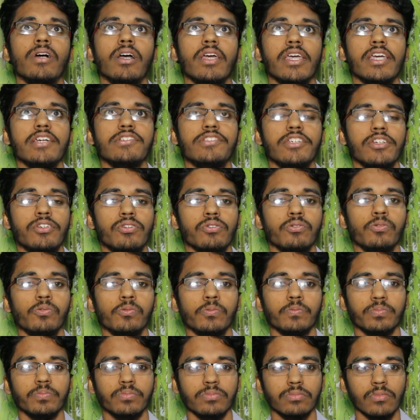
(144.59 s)
easy
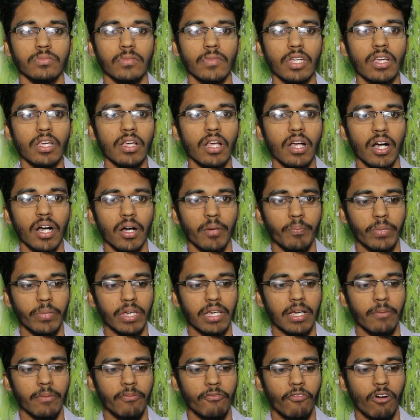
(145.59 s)
to
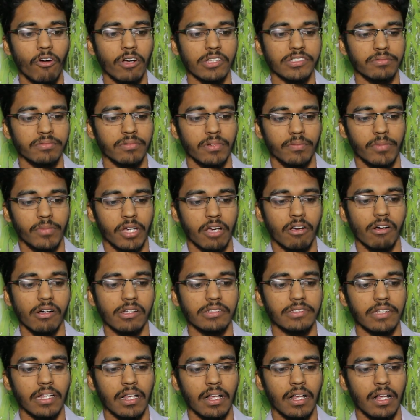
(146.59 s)
pick up fast
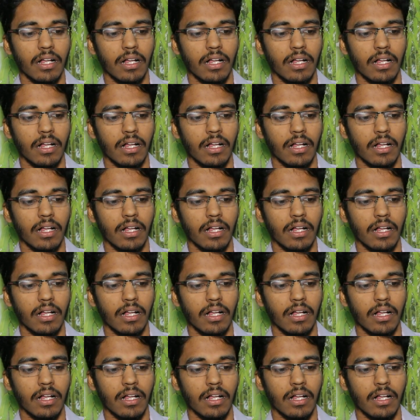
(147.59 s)
because